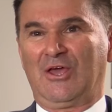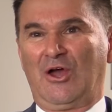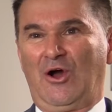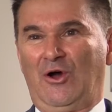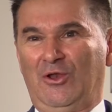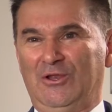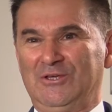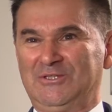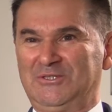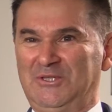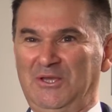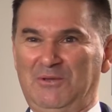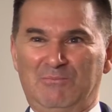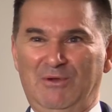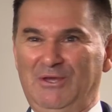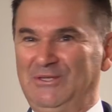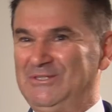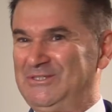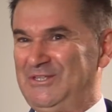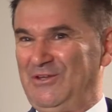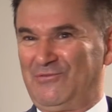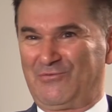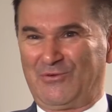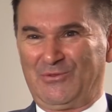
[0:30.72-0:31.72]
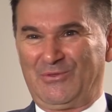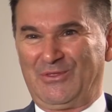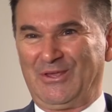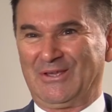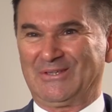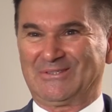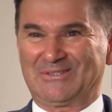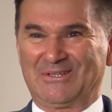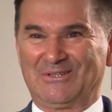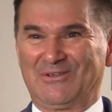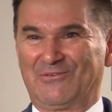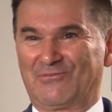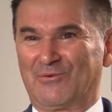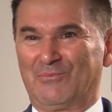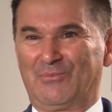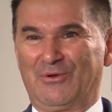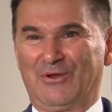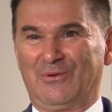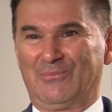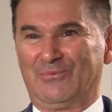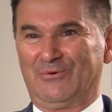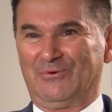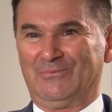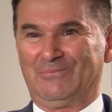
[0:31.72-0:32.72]
Now, holistic means different things to different
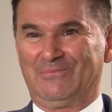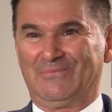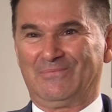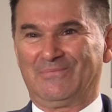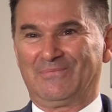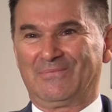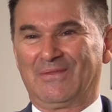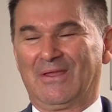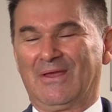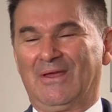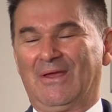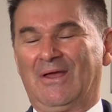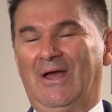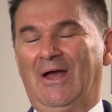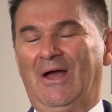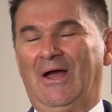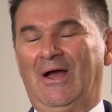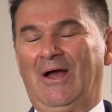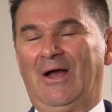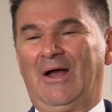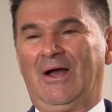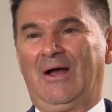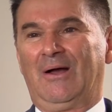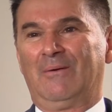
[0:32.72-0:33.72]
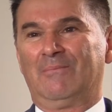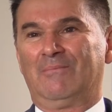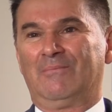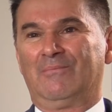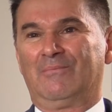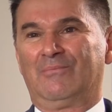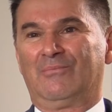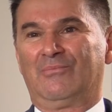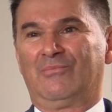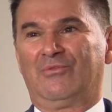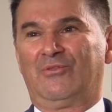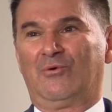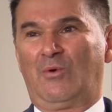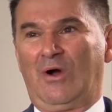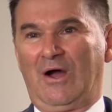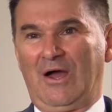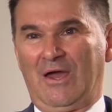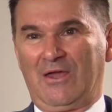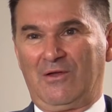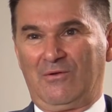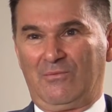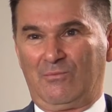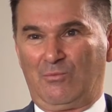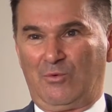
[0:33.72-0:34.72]
people. The
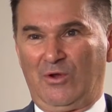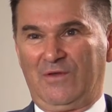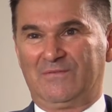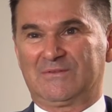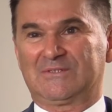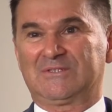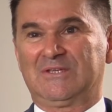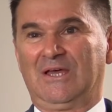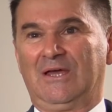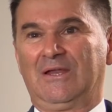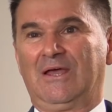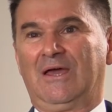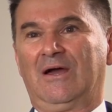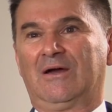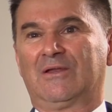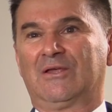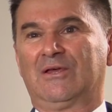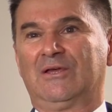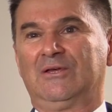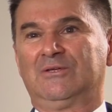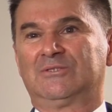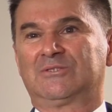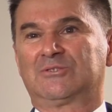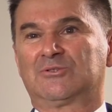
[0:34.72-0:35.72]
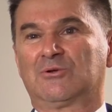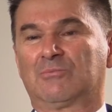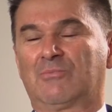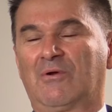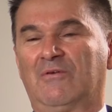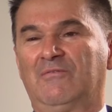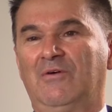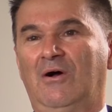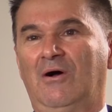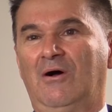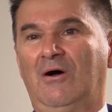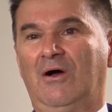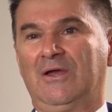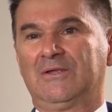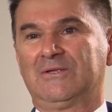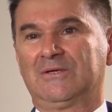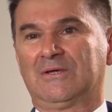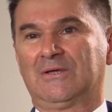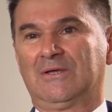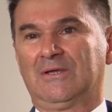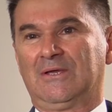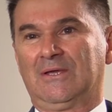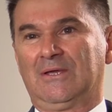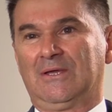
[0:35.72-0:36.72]
way we've set out is to provide
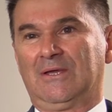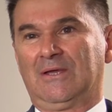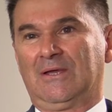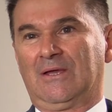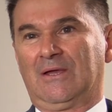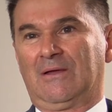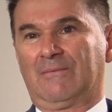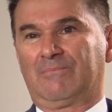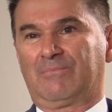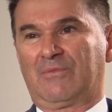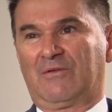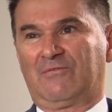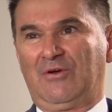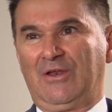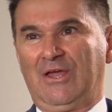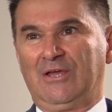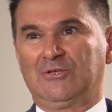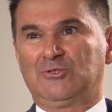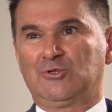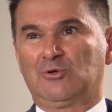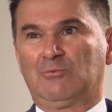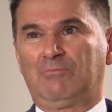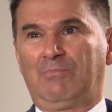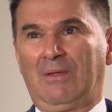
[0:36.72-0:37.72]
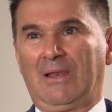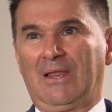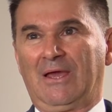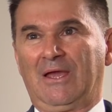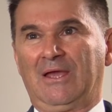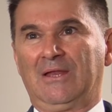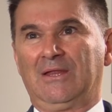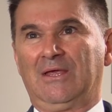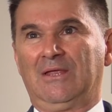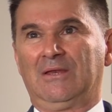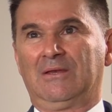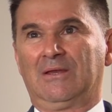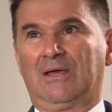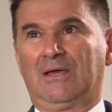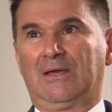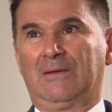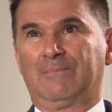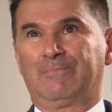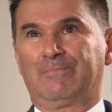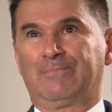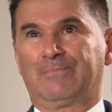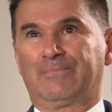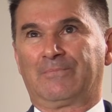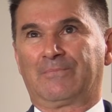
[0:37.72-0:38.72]
financial planning
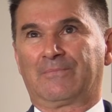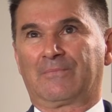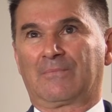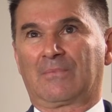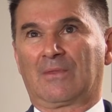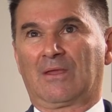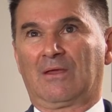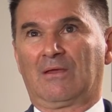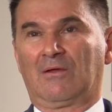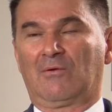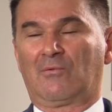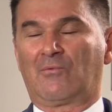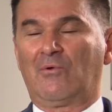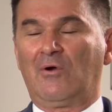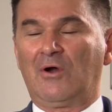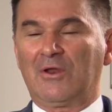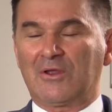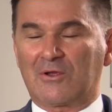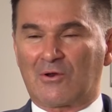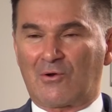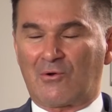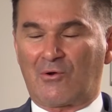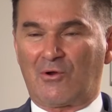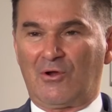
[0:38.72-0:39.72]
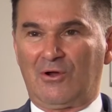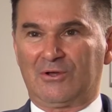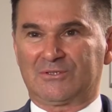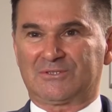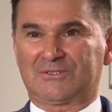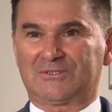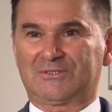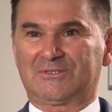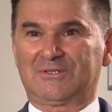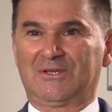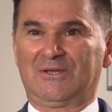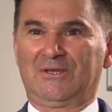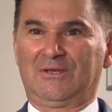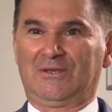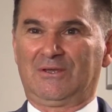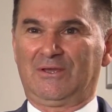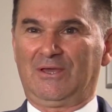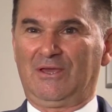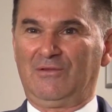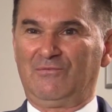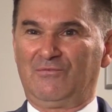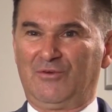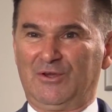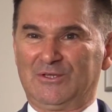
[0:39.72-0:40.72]
right across
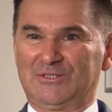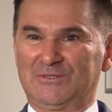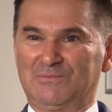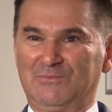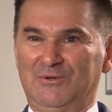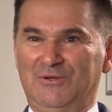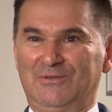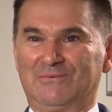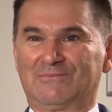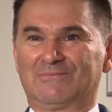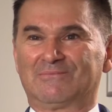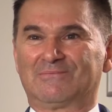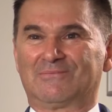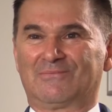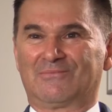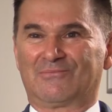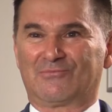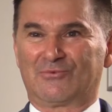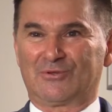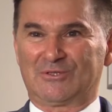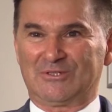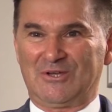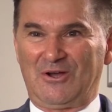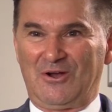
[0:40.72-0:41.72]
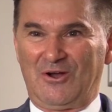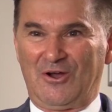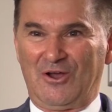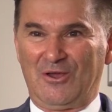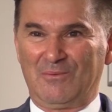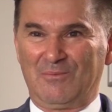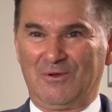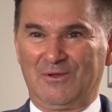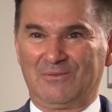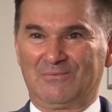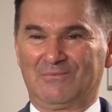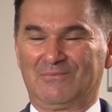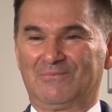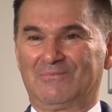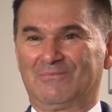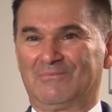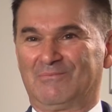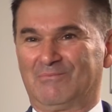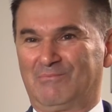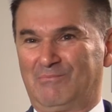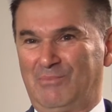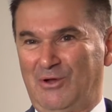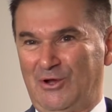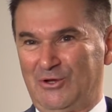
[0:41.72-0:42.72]
investment, retirement,
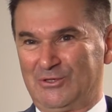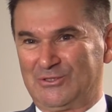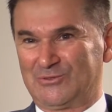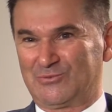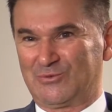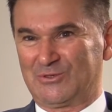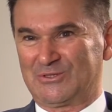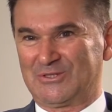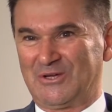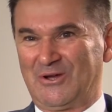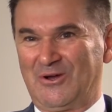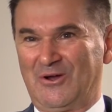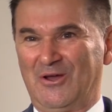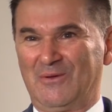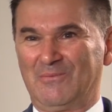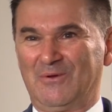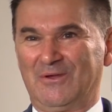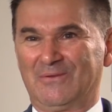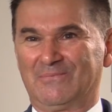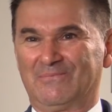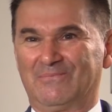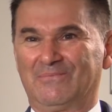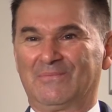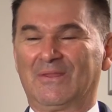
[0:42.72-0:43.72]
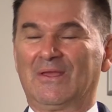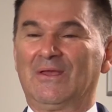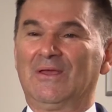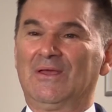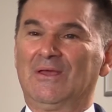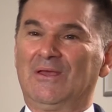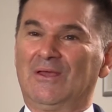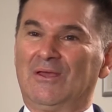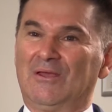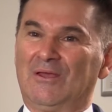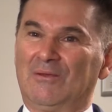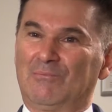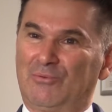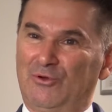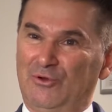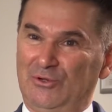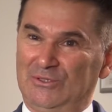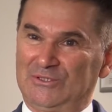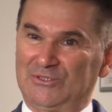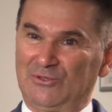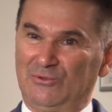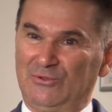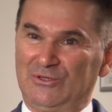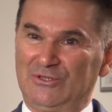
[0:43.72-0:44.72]
post-retirement,
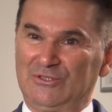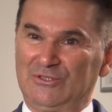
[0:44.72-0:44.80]
personal